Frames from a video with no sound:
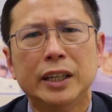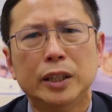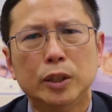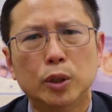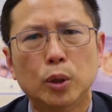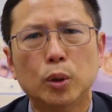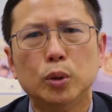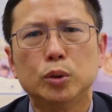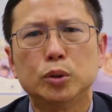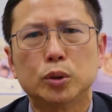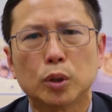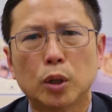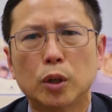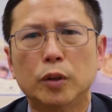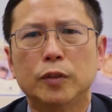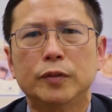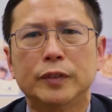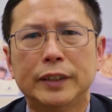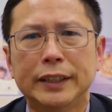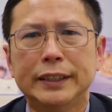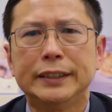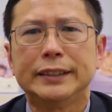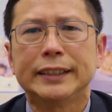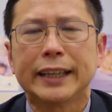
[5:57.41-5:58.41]
Those sort of
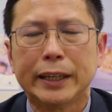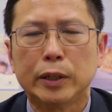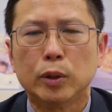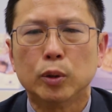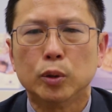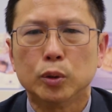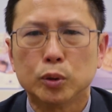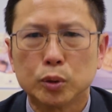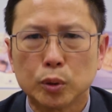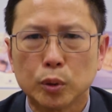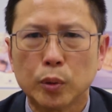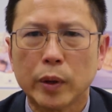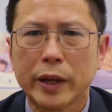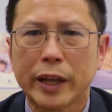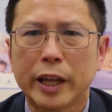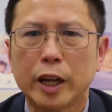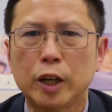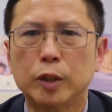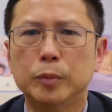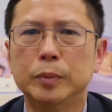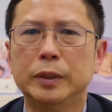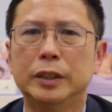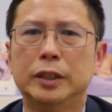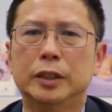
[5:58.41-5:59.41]
things can also
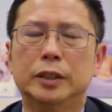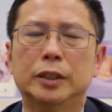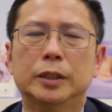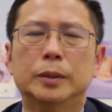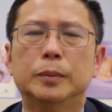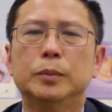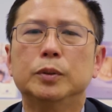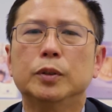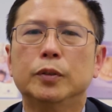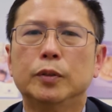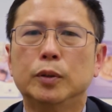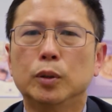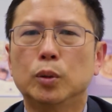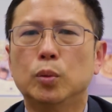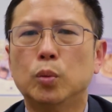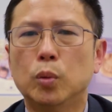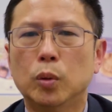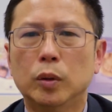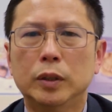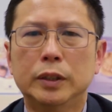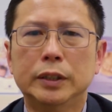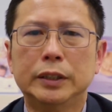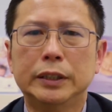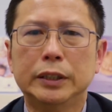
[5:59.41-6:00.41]
help in terms of the
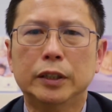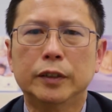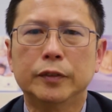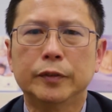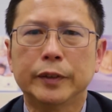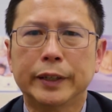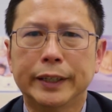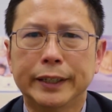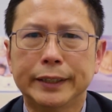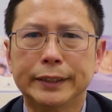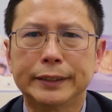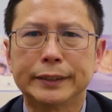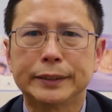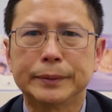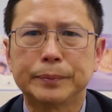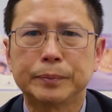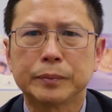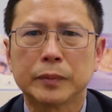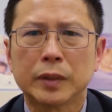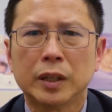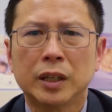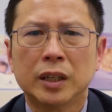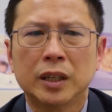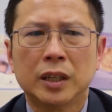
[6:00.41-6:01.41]
quality of eggs.
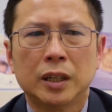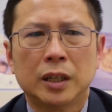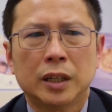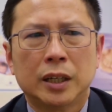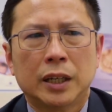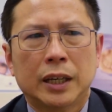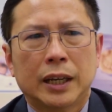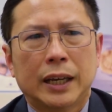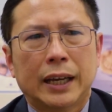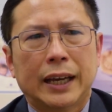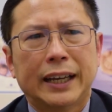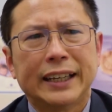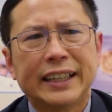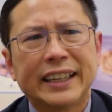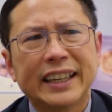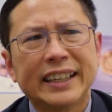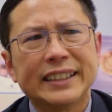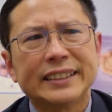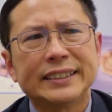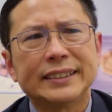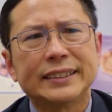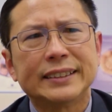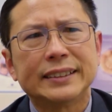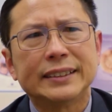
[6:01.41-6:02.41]
I
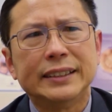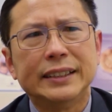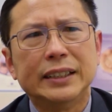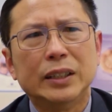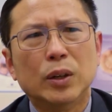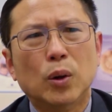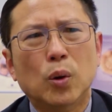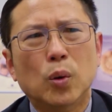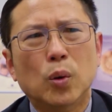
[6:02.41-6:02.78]
guess the